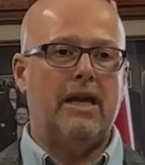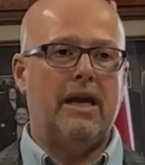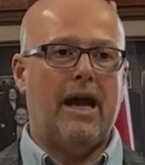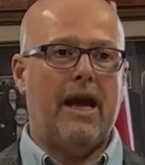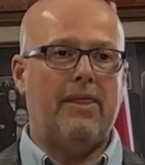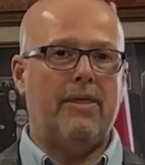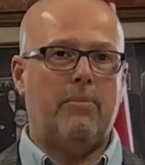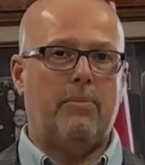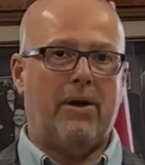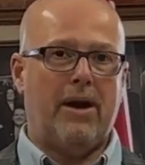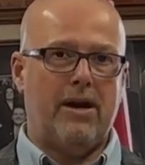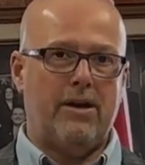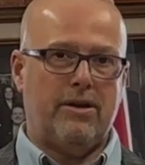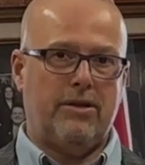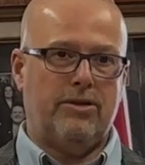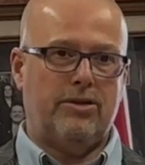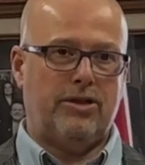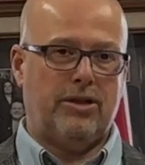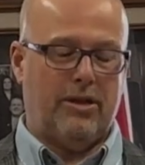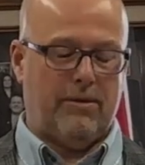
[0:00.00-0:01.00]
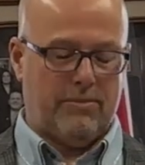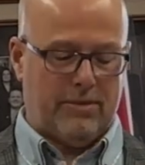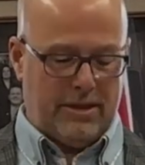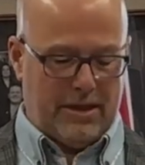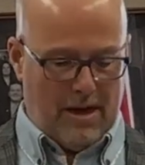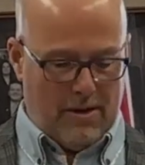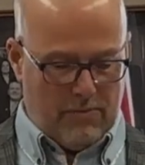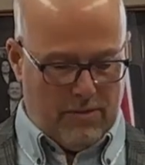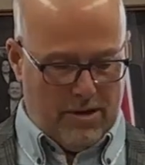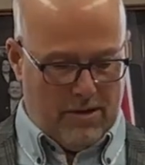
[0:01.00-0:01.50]
and the partnerships
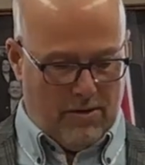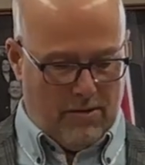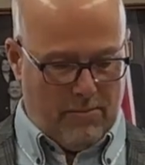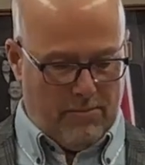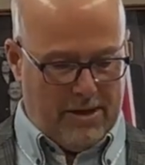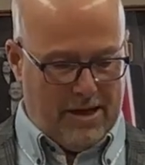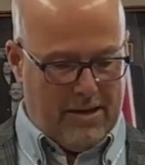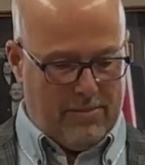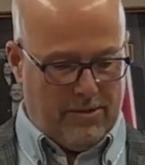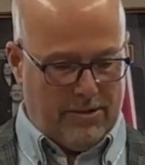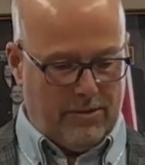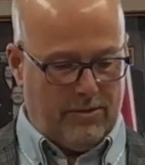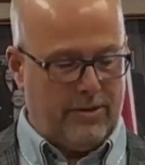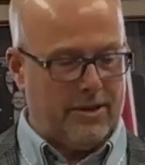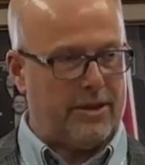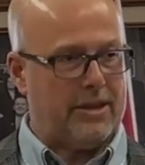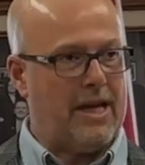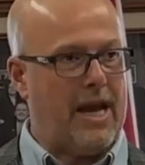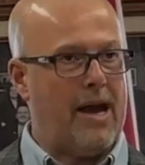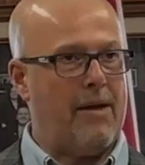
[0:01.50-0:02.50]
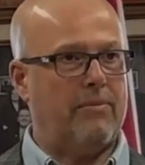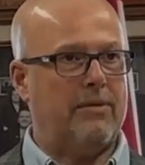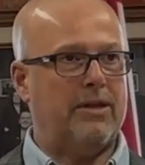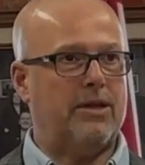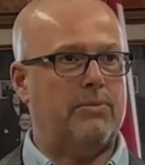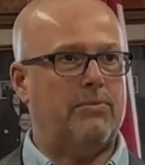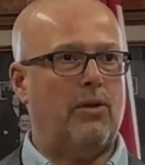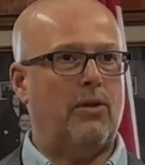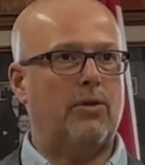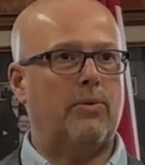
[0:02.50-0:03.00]
that we'll be able to establish
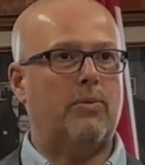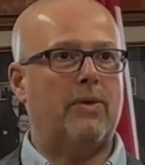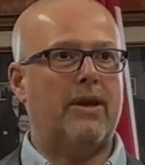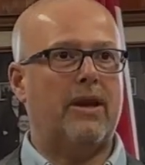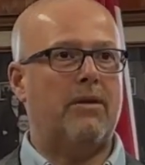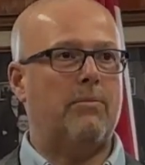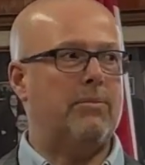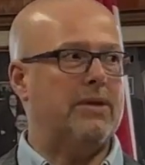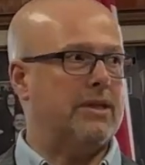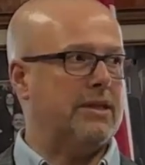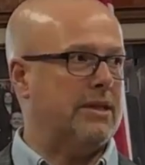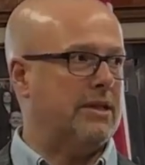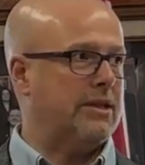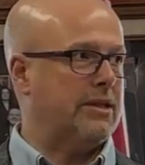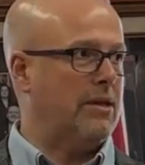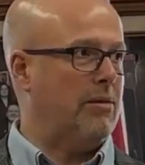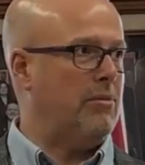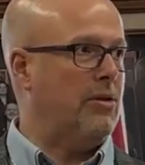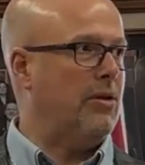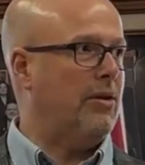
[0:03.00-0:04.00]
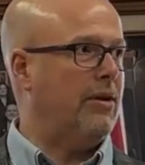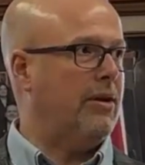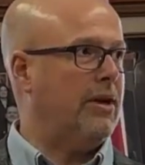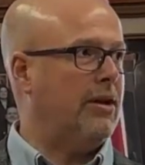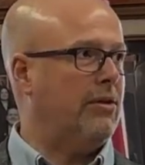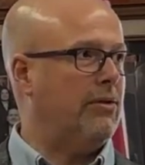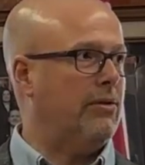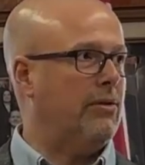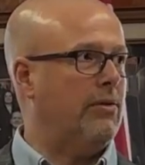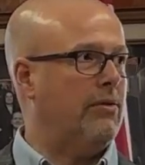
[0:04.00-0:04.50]
both with our business community
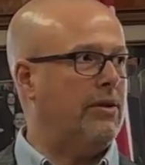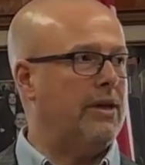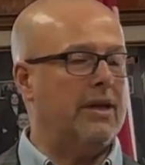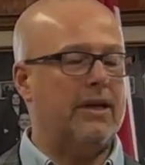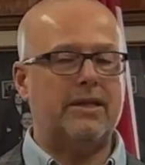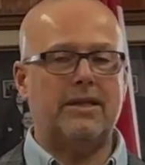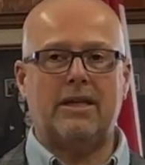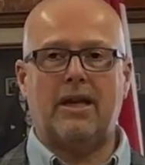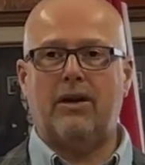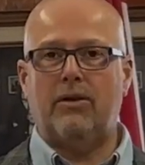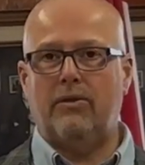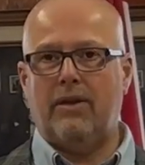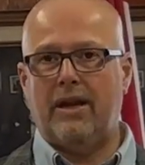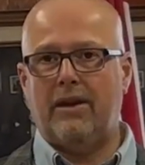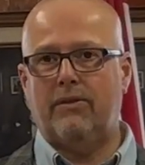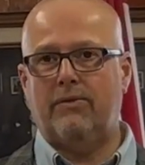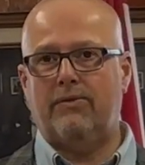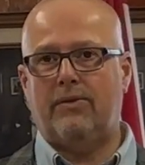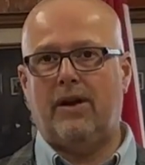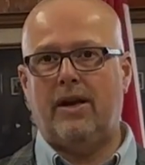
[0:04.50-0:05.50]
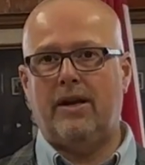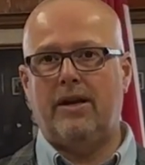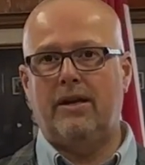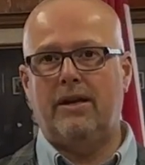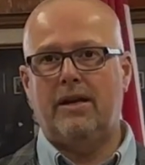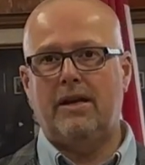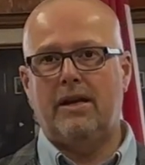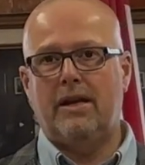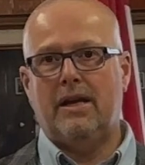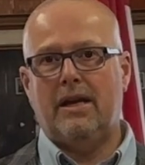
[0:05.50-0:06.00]
through the Accelerator Fund
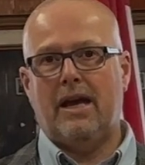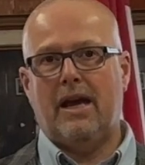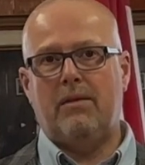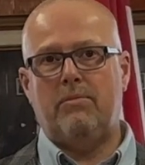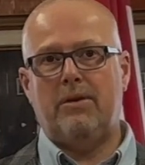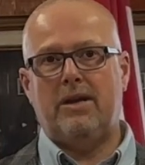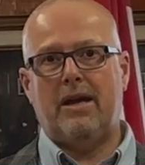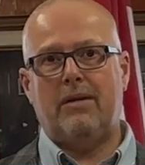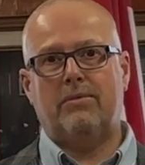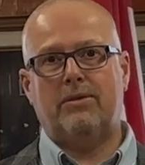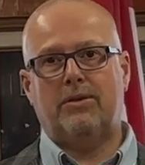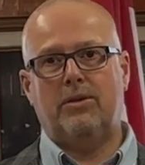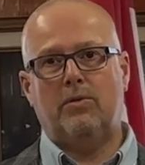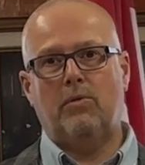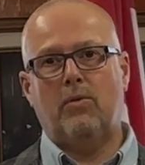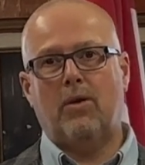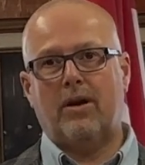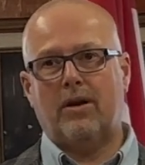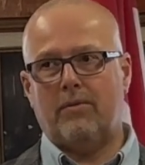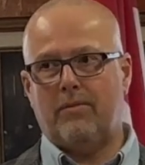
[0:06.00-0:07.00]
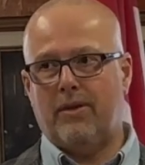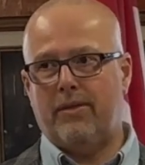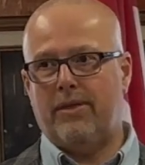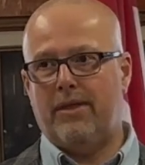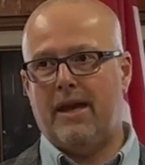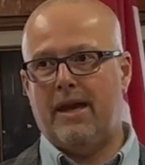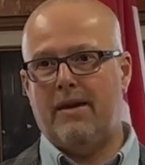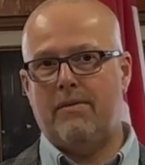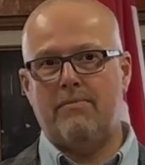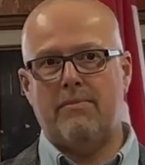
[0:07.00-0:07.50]
and be able to work with
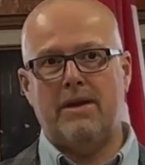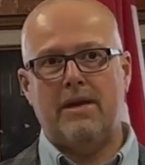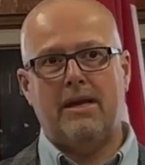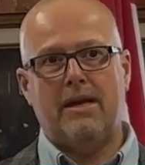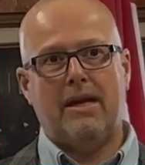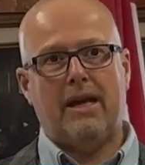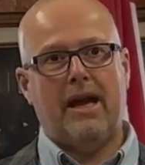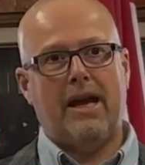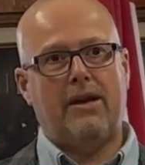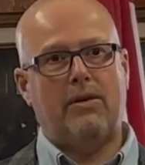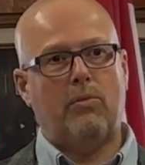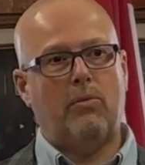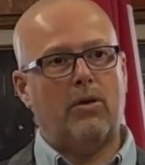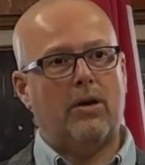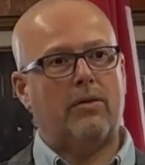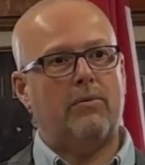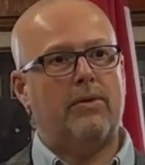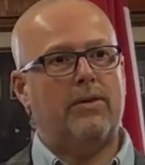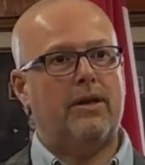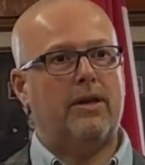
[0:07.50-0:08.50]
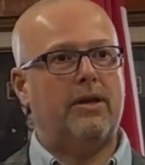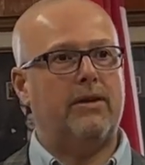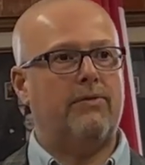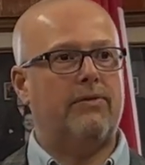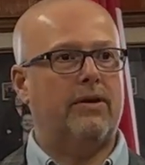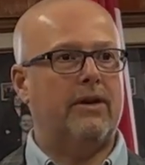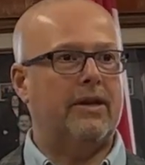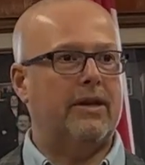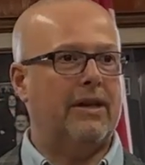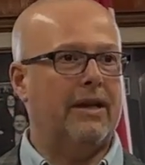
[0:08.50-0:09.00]
them and work with the
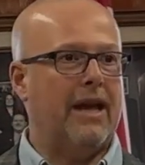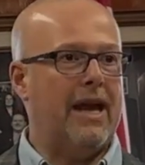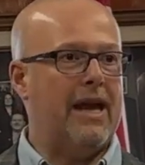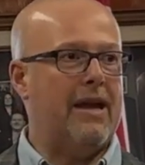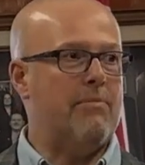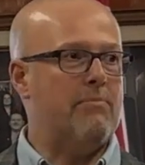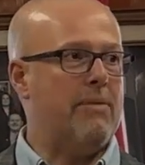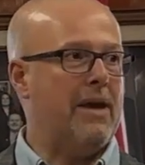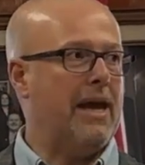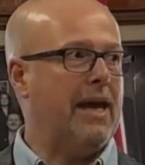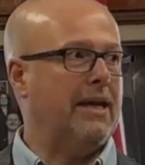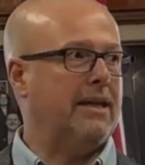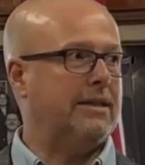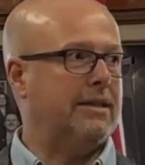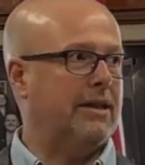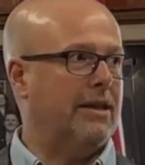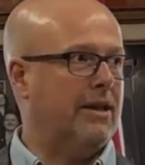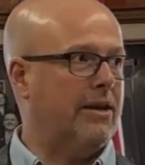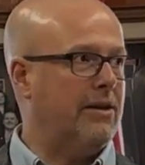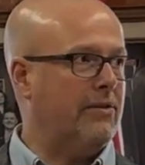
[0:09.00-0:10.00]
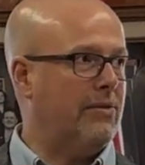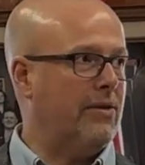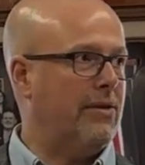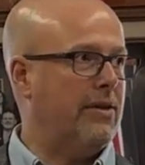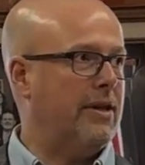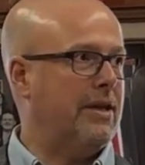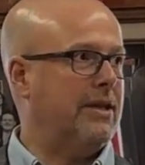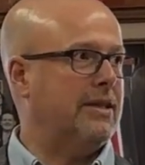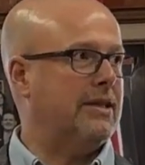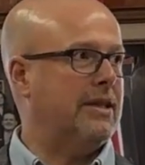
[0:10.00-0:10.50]
different land banks and the different
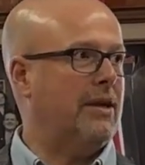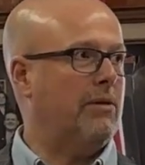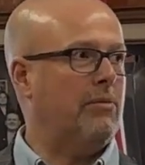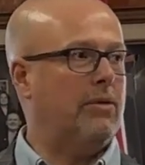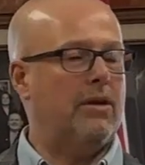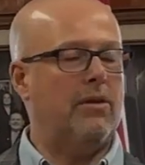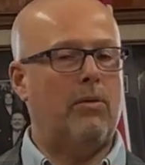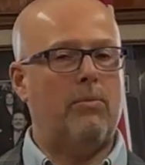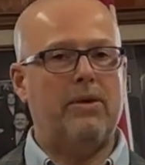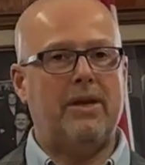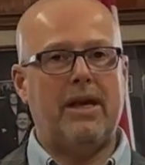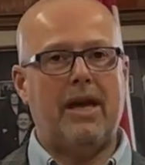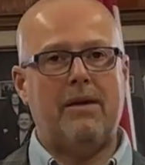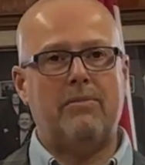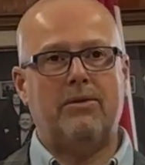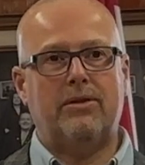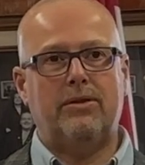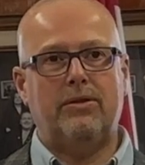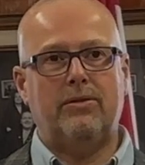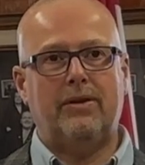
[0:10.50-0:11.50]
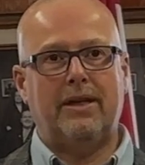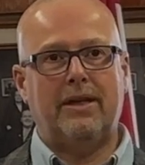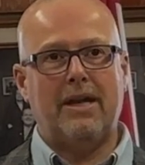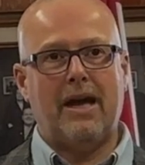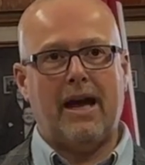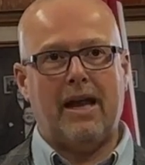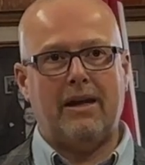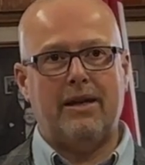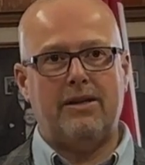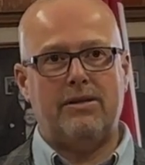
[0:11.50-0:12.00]
things that we will be able to
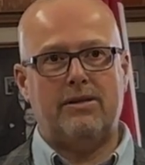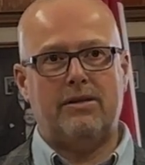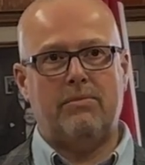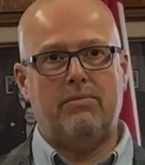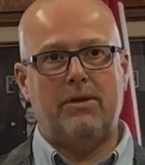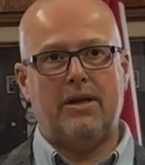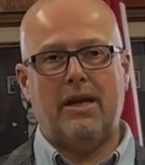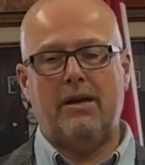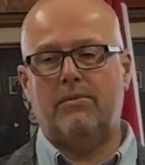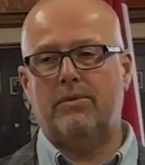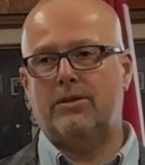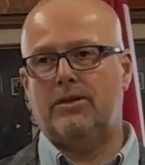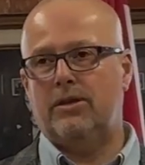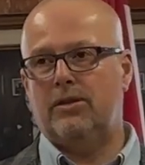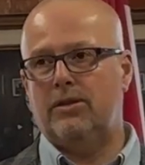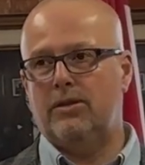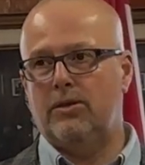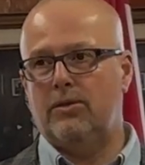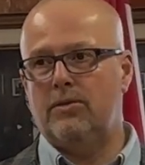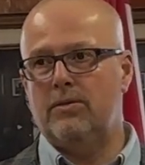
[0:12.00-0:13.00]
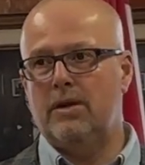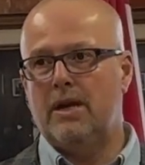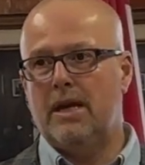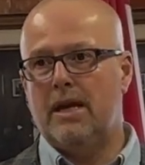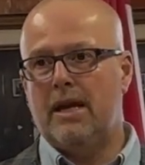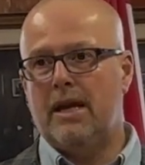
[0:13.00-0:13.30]
acknowledge and be able to do.